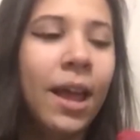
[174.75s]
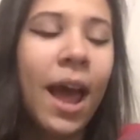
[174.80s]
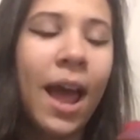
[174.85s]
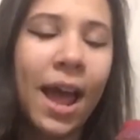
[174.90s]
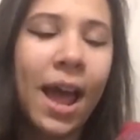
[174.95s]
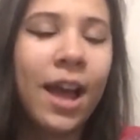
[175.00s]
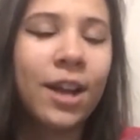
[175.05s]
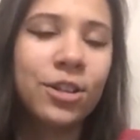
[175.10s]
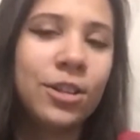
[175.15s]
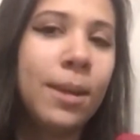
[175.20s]
I
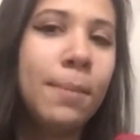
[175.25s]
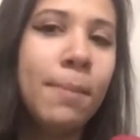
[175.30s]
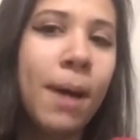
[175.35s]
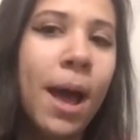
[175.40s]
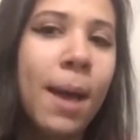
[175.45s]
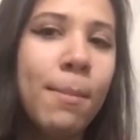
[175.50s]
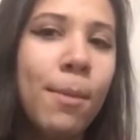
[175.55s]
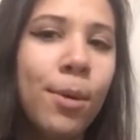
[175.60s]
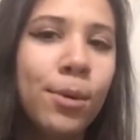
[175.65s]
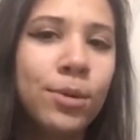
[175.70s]
actually
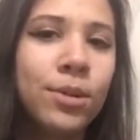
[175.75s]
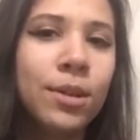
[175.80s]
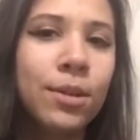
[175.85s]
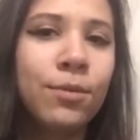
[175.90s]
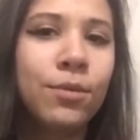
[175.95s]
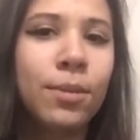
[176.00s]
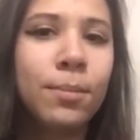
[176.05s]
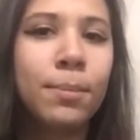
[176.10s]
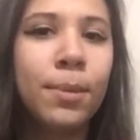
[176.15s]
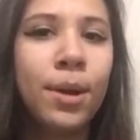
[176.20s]
buy most of
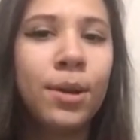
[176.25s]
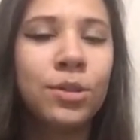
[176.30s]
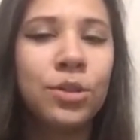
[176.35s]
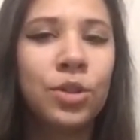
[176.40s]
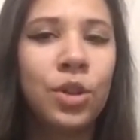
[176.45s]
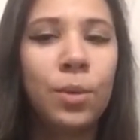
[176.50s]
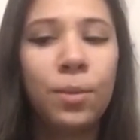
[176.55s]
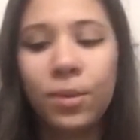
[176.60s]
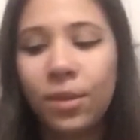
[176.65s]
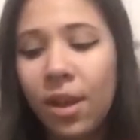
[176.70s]
them from Barnes
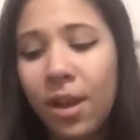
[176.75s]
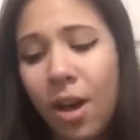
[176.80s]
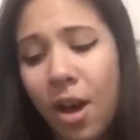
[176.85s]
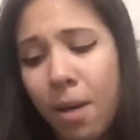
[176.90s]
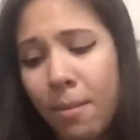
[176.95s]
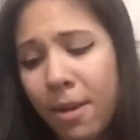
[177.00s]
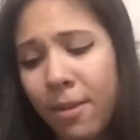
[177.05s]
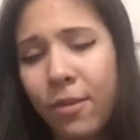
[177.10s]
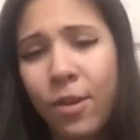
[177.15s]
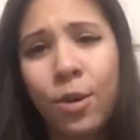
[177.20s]
& Noble. Not
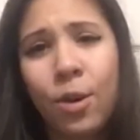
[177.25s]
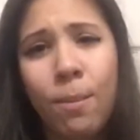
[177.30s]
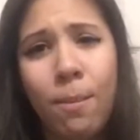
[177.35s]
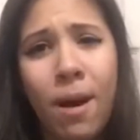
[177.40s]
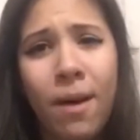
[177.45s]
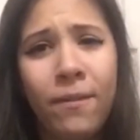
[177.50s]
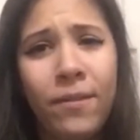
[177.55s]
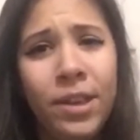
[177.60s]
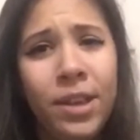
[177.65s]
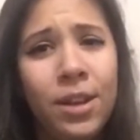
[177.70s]
all my Funko
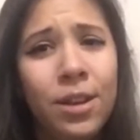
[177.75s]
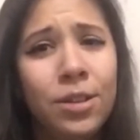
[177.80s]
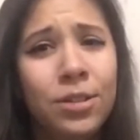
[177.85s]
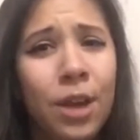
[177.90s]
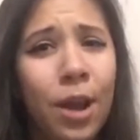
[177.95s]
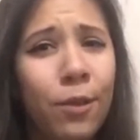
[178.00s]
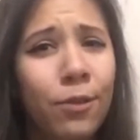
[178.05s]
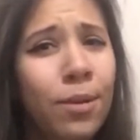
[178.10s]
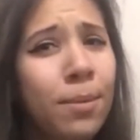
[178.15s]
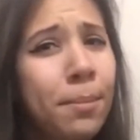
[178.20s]
Pop figures
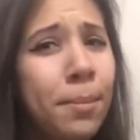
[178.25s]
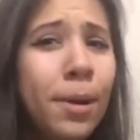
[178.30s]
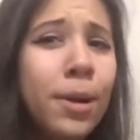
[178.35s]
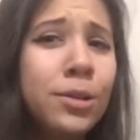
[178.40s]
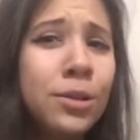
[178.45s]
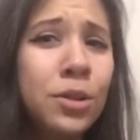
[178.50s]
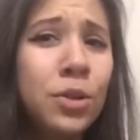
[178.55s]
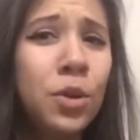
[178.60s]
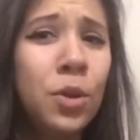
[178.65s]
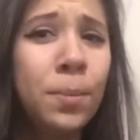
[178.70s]
are from
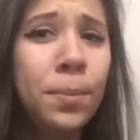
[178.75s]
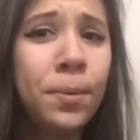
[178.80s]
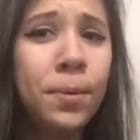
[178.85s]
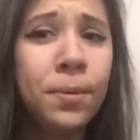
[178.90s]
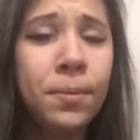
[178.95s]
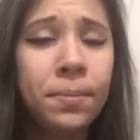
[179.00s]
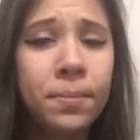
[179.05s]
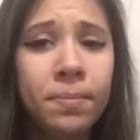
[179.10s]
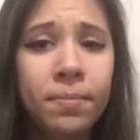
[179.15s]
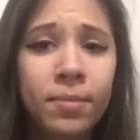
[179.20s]
Barnes &
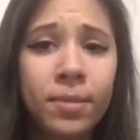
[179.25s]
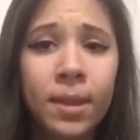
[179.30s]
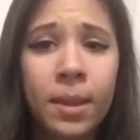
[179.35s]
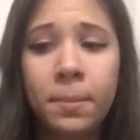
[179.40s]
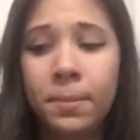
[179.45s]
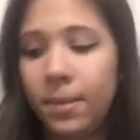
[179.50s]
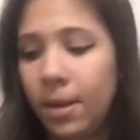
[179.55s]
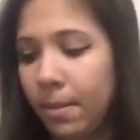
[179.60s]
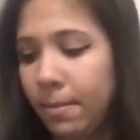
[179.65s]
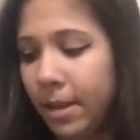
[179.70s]
Noble,
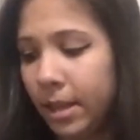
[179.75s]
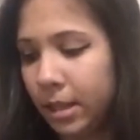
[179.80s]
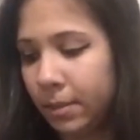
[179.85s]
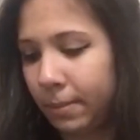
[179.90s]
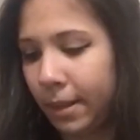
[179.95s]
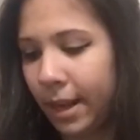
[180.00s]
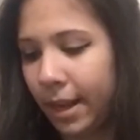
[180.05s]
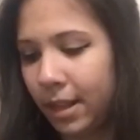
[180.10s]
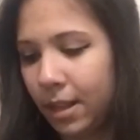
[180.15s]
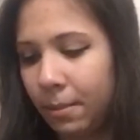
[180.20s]
but I'll be
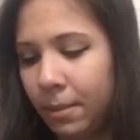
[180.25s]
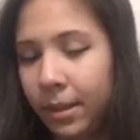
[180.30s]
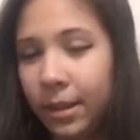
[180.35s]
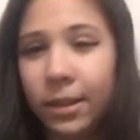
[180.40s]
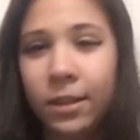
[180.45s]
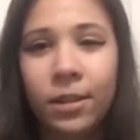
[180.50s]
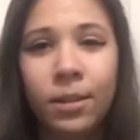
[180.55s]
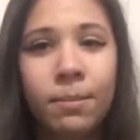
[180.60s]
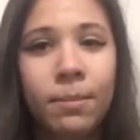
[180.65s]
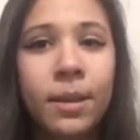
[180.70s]
explaining them a
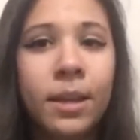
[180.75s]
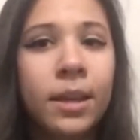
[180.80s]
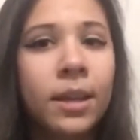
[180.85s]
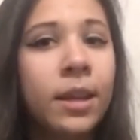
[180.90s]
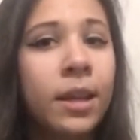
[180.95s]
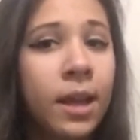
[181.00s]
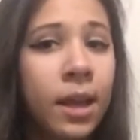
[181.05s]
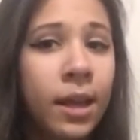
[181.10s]
little bit